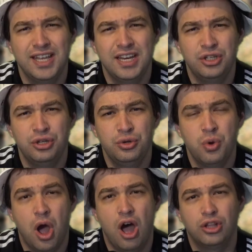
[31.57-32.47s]
get
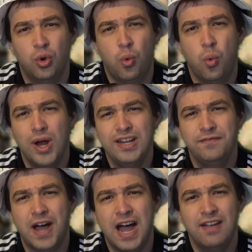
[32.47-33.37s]
into
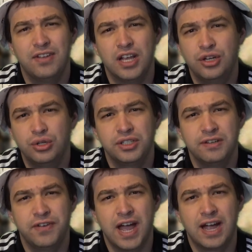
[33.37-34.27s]
25
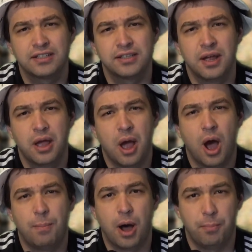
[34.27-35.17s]
interesting facts
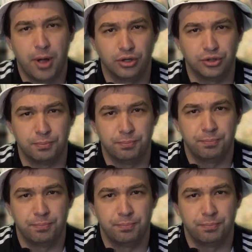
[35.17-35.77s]
about Belgium.